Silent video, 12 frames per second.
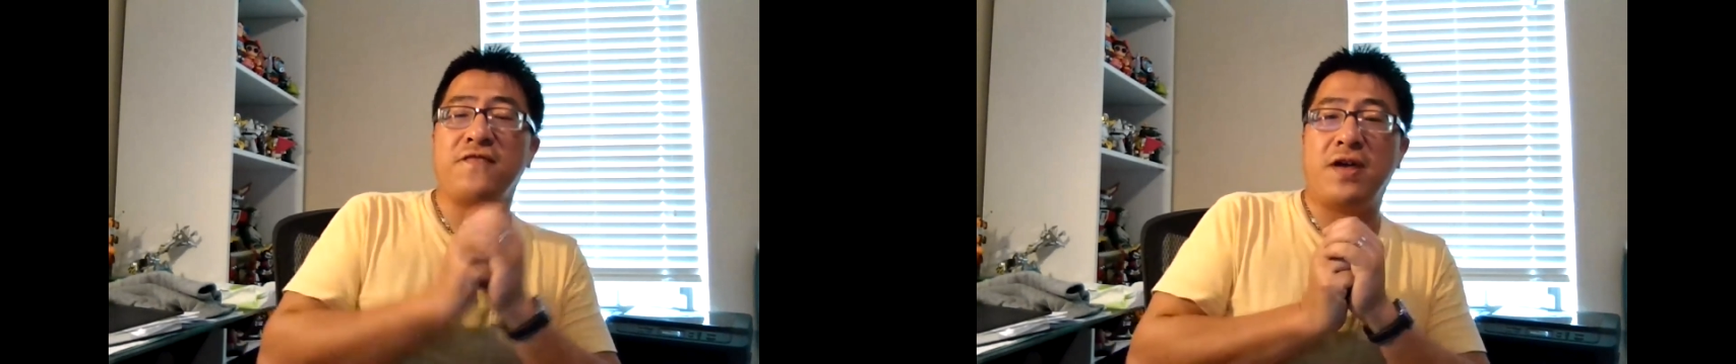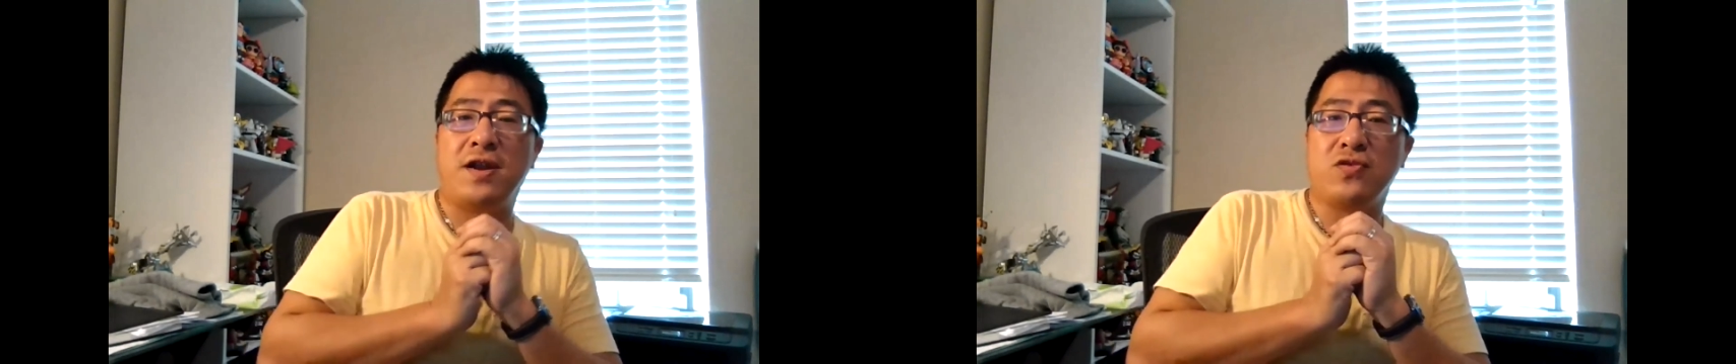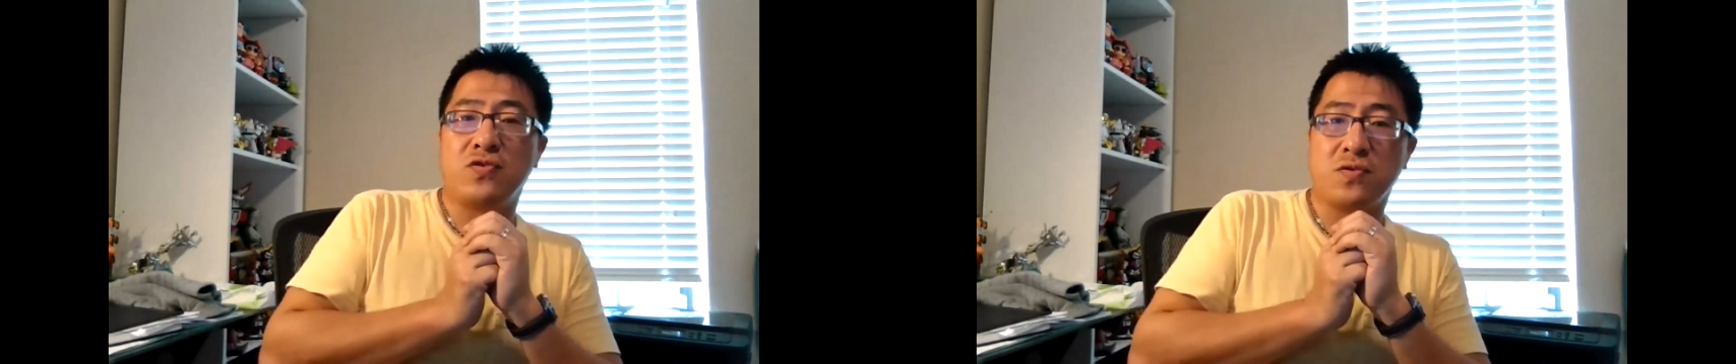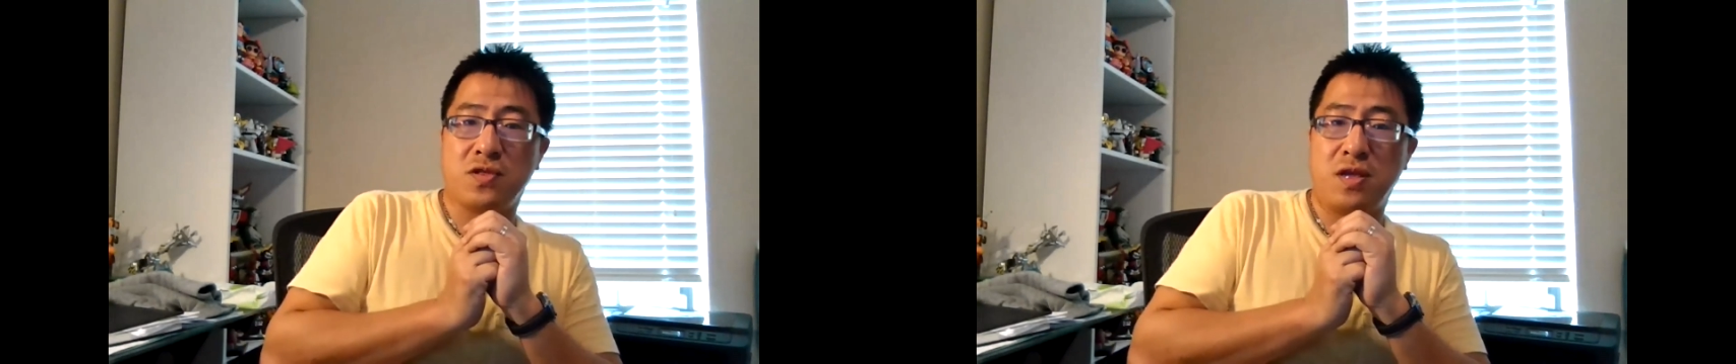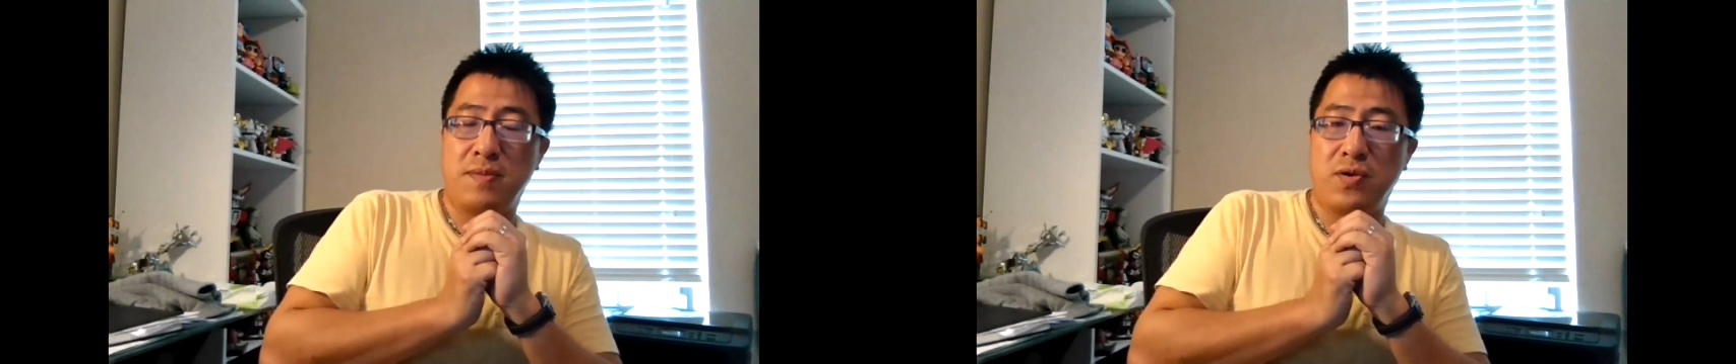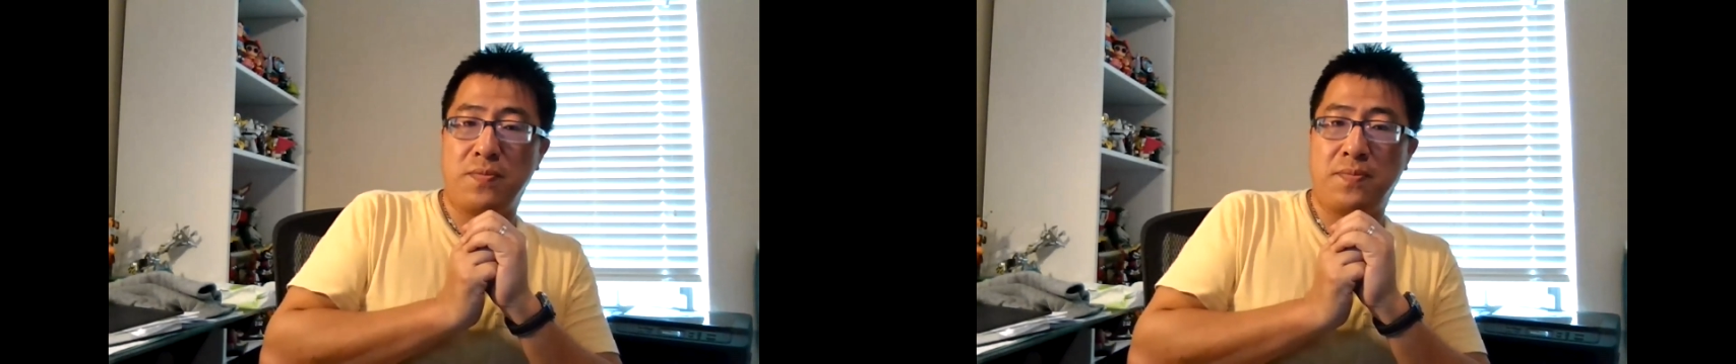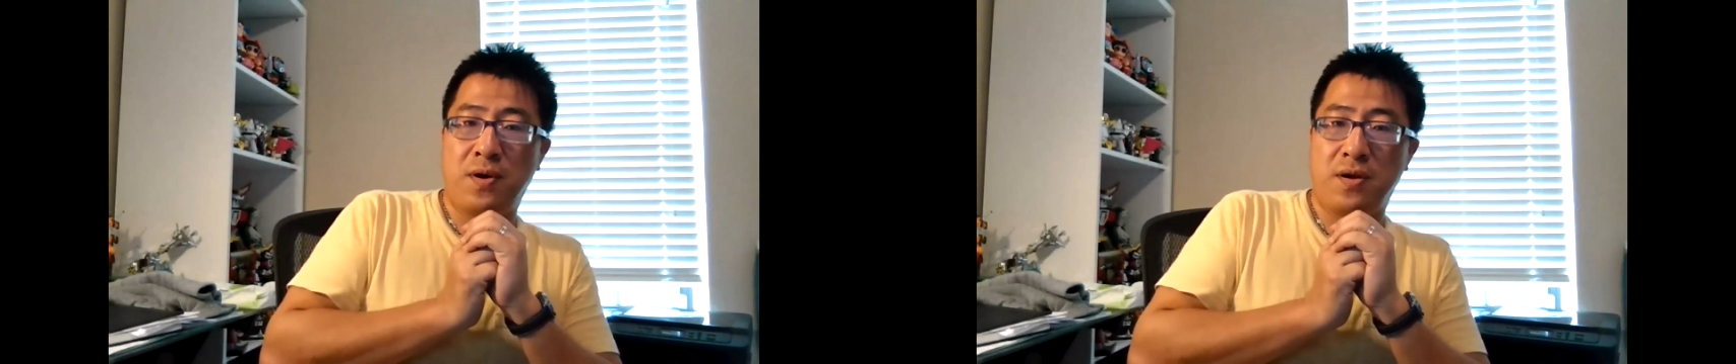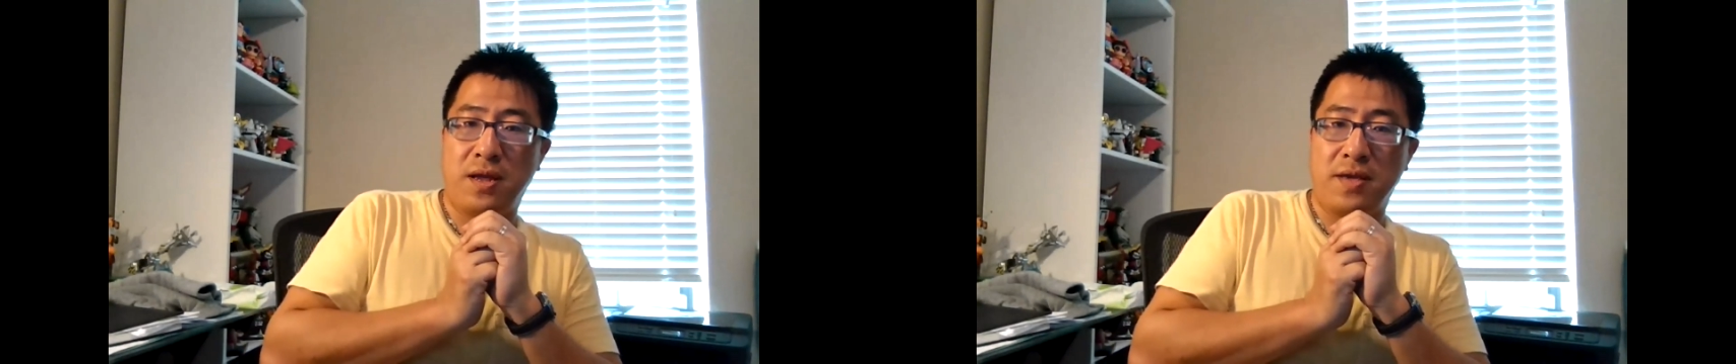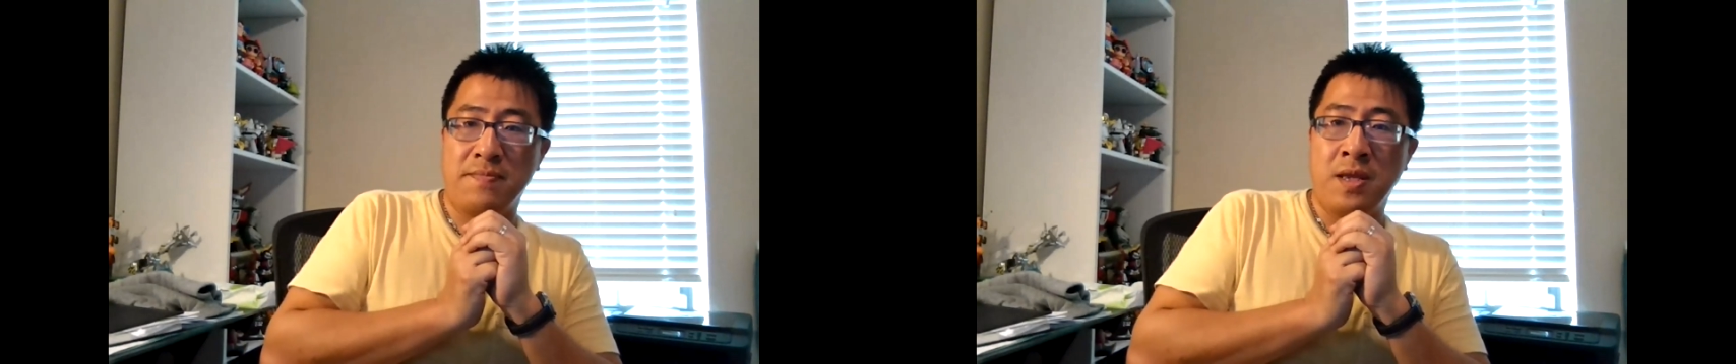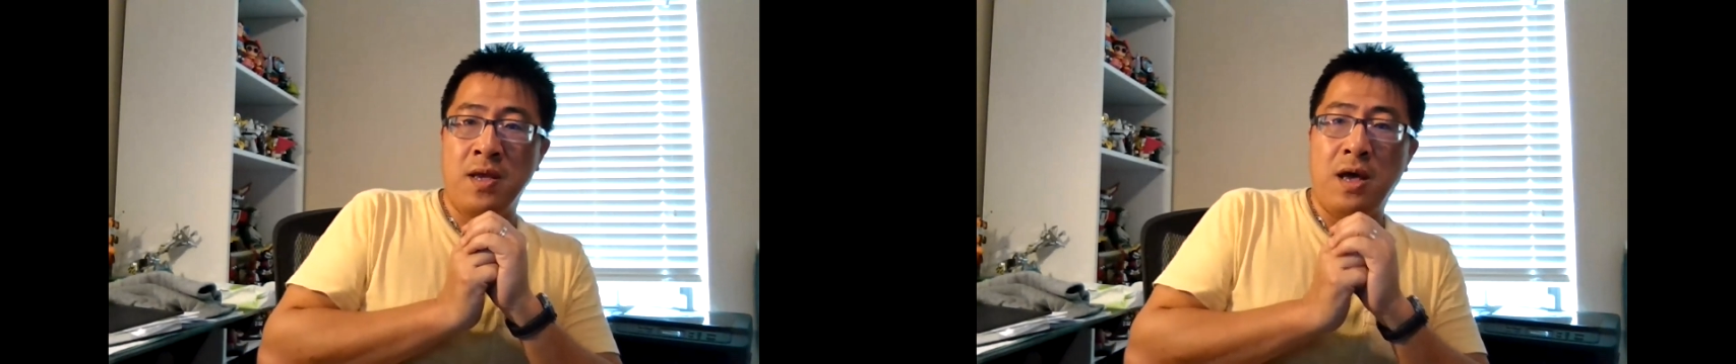financial statement reporting.